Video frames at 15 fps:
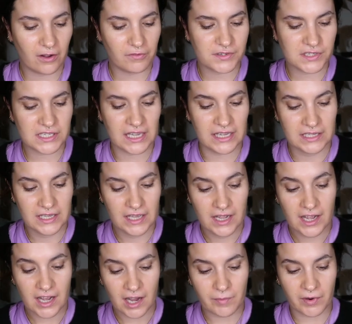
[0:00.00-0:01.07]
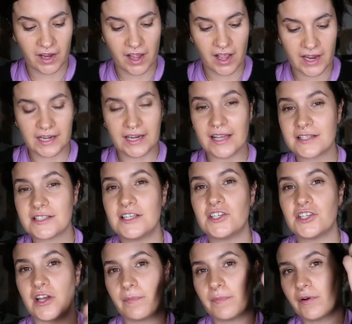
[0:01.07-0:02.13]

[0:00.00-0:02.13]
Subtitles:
Obviously I'm wearing a high neck t-shirt,